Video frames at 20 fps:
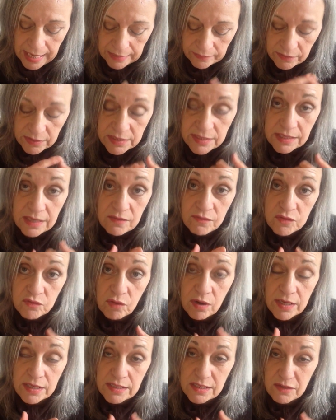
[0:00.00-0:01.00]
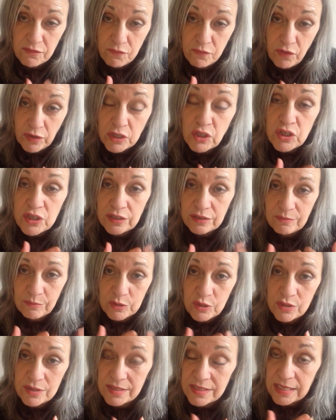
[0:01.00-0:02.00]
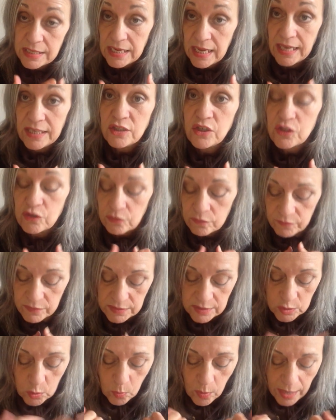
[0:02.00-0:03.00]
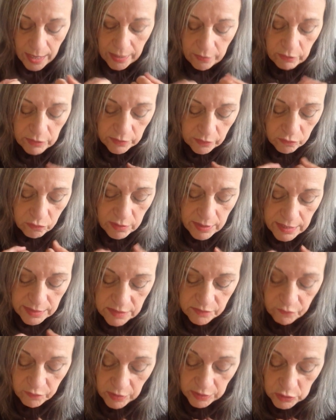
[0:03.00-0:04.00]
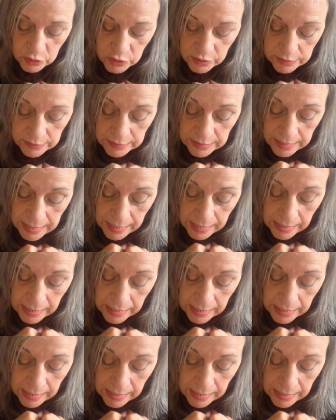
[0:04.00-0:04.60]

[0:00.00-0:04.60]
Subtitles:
and this gives rise to friction, which is the nature of the square. It creates friction,